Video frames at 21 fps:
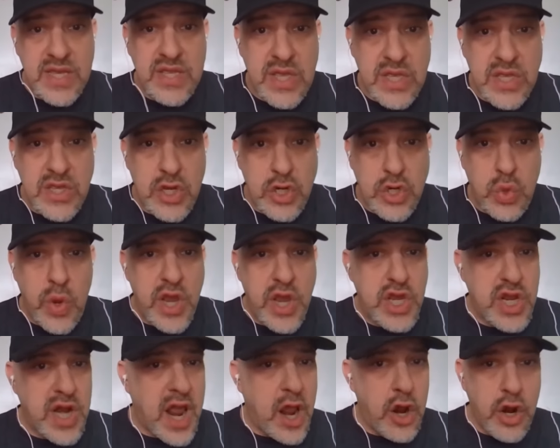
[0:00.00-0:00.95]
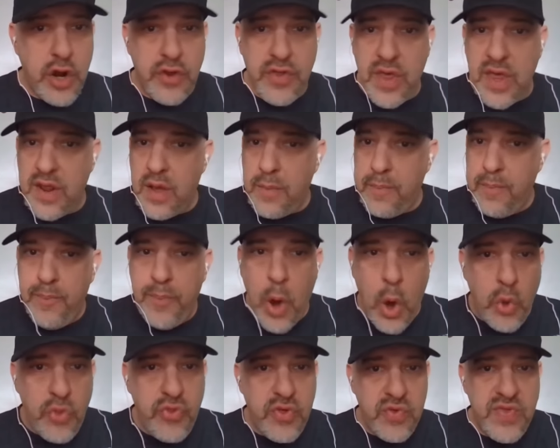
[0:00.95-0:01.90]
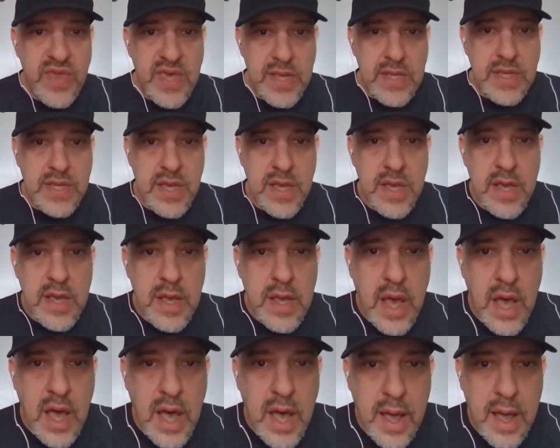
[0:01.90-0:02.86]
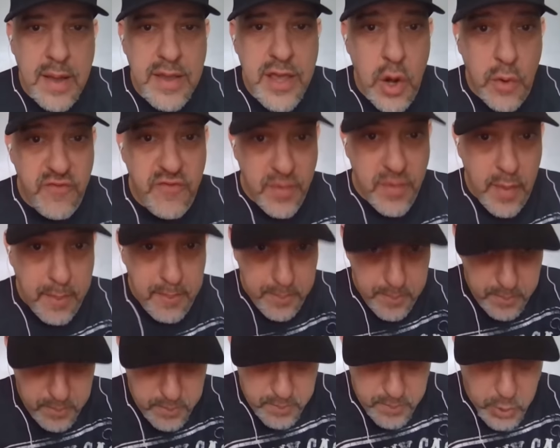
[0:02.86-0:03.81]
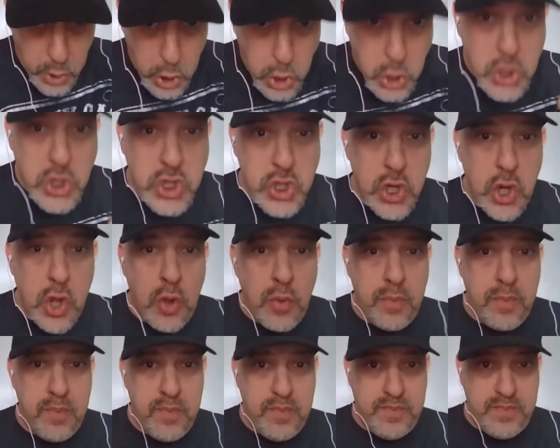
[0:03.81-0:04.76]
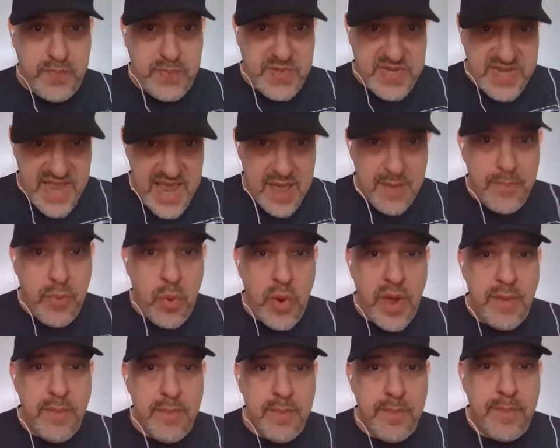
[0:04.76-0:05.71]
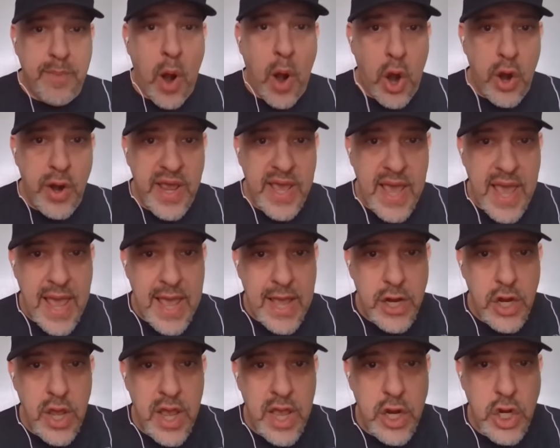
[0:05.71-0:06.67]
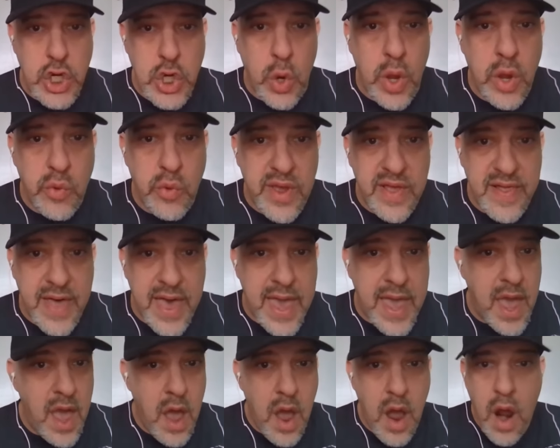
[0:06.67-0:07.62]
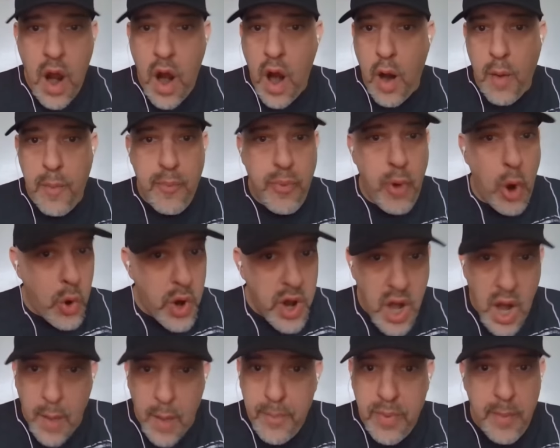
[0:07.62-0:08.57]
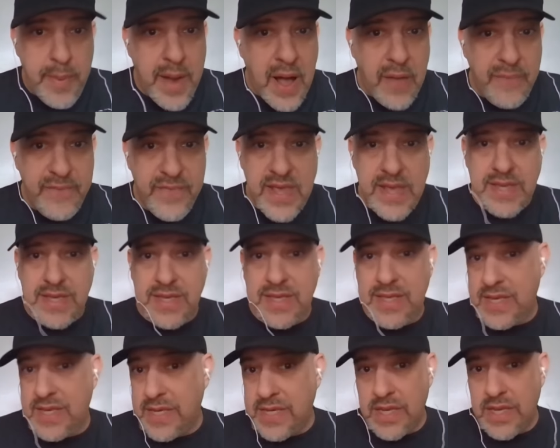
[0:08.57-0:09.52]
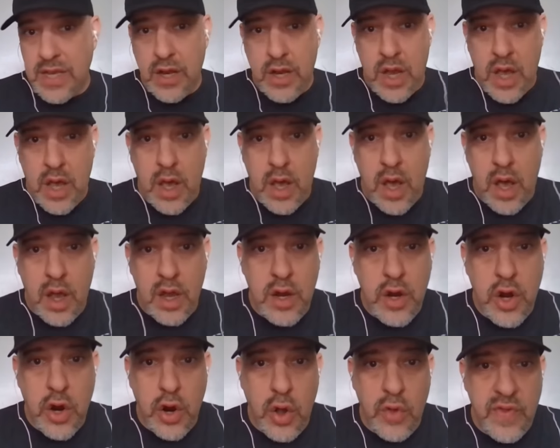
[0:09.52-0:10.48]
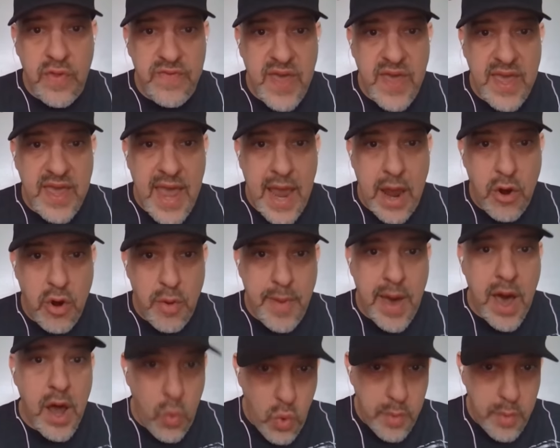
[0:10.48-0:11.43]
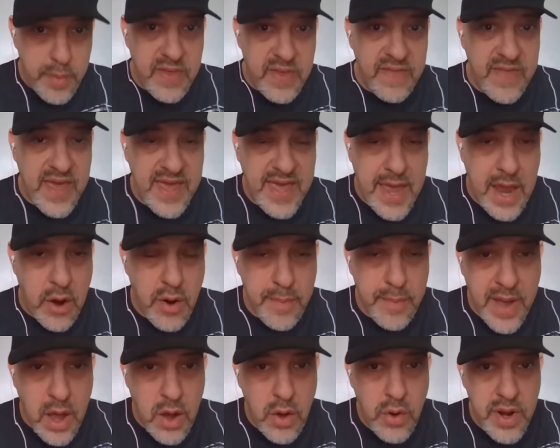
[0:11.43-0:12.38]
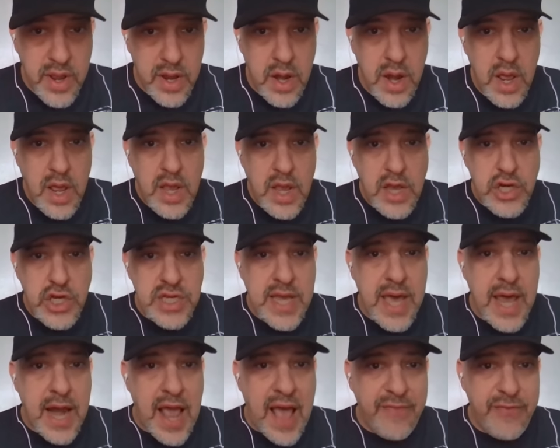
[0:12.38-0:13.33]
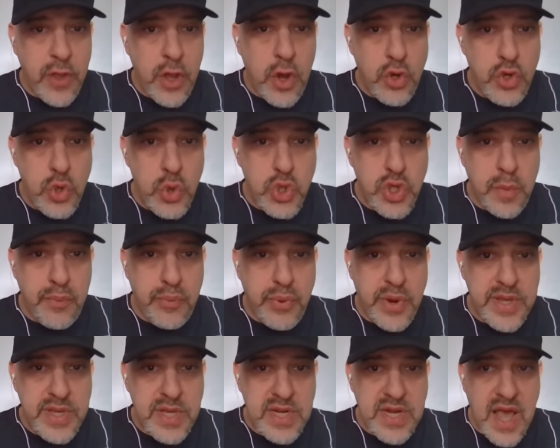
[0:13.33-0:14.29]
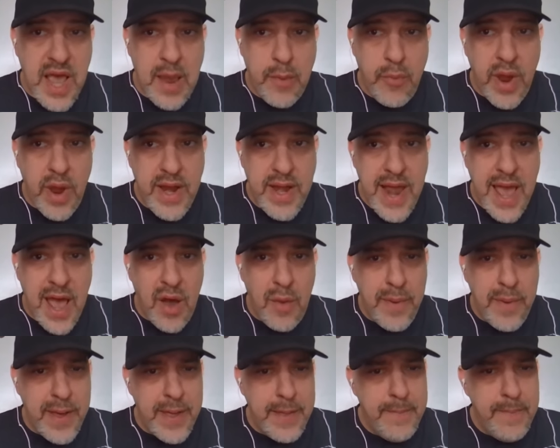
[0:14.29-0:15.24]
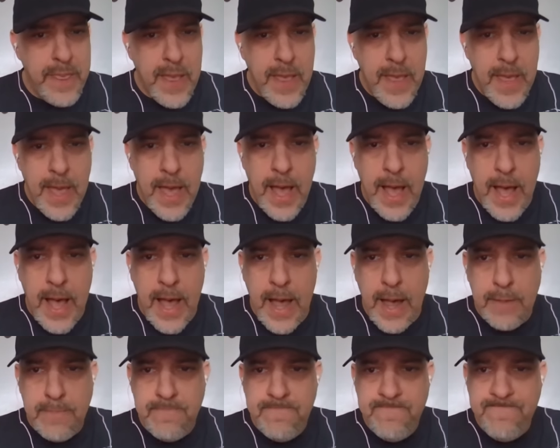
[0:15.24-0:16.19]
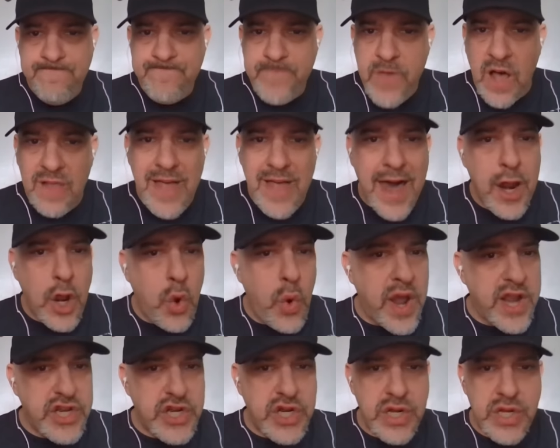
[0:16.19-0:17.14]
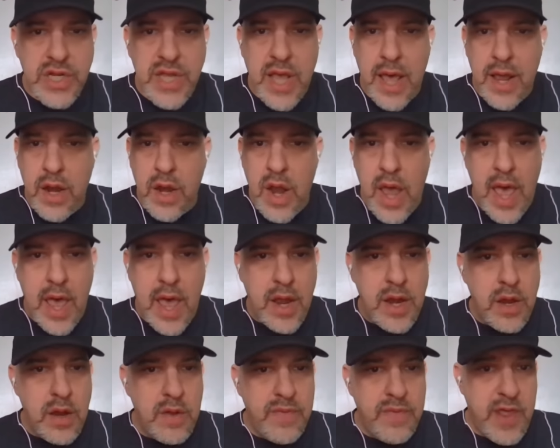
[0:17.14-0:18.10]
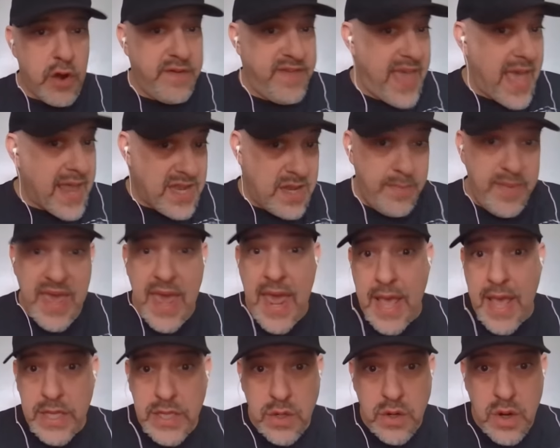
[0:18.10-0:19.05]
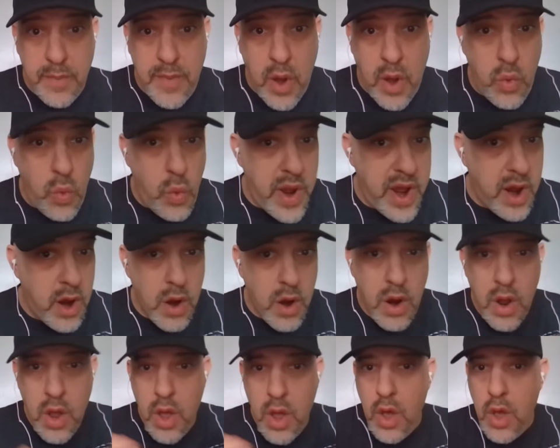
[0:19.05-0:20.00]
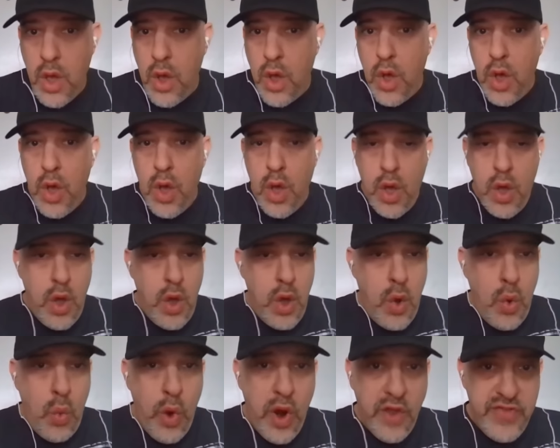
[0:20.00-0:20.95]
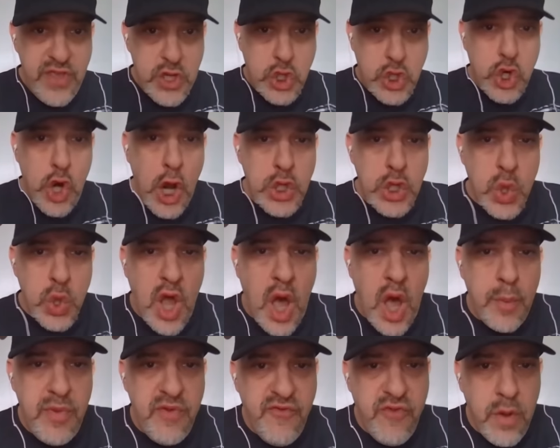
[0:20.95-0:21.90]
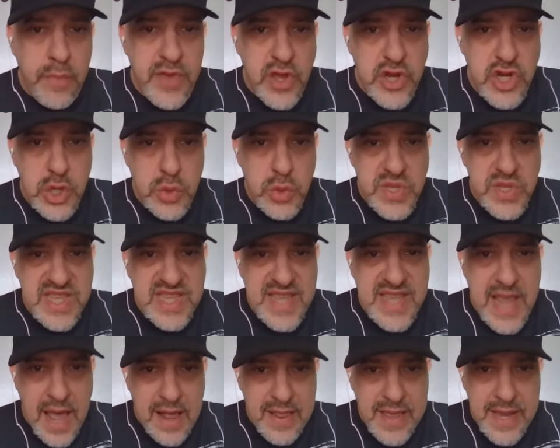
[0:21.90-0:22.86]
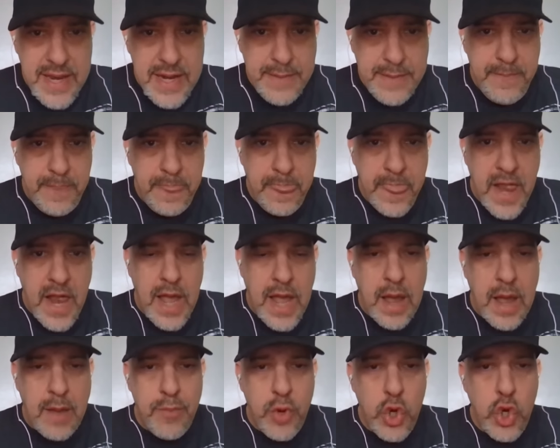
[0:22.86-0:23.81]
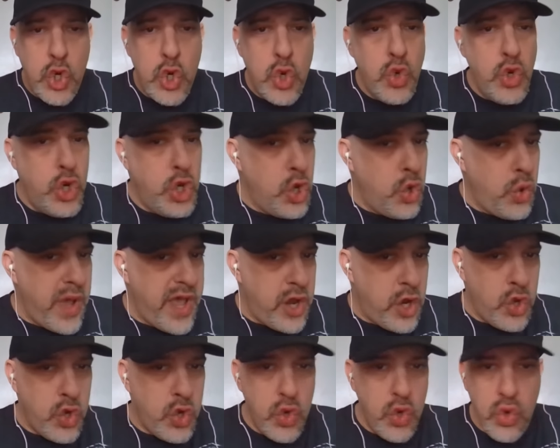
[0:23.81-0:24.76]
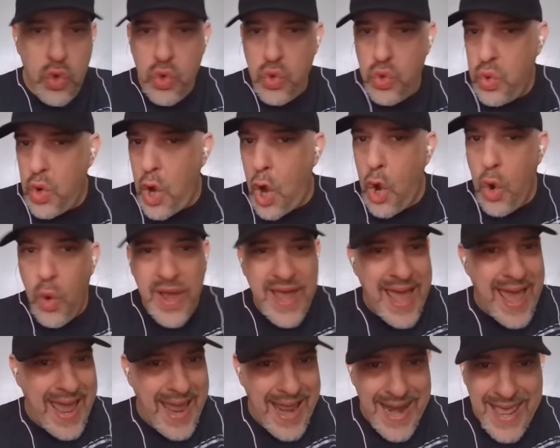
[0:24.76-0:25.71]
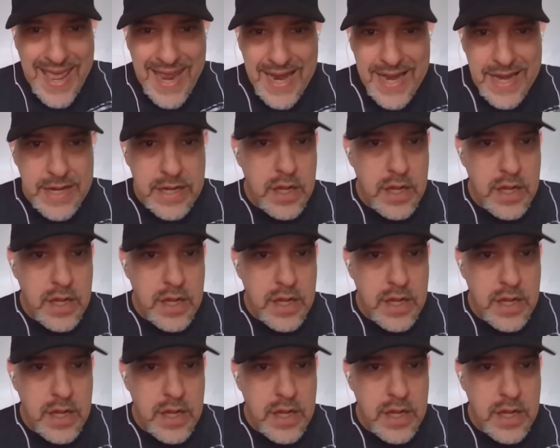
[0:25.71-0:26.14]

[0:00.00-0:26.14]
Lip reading: of this situation. I heard that both of these, you know, from a personal standpoint, Barney and Joey Relay are broken up about this. This is a girl that they care about, a woman that they care about, and she's got to have to go do some prison time right now. But a lot of questions on that are yet to be answered about where these drugs were coming from that she was selling, who knew it, who okayed it,